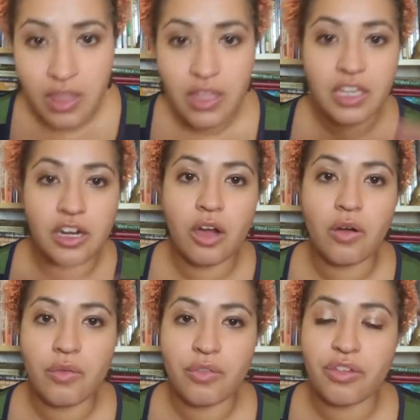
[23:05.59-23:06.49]
you
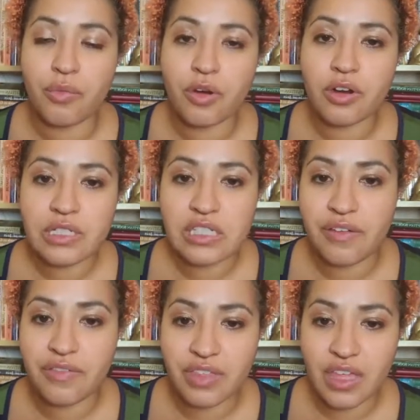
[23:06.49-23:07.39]
know, the words
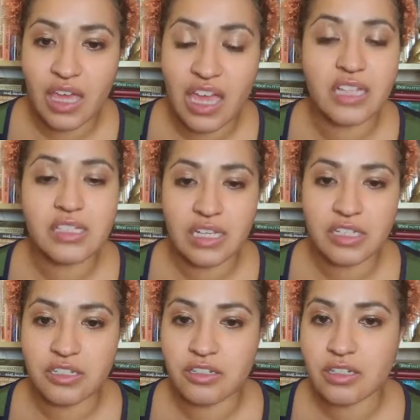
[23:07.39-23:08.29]
of the
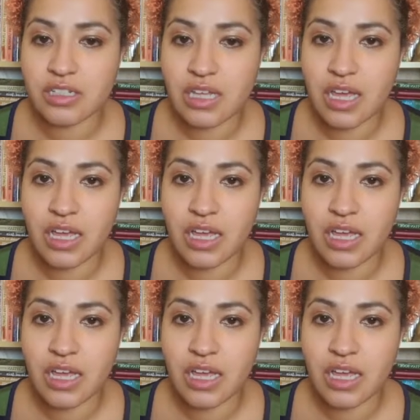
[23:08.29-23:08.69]
ancestors,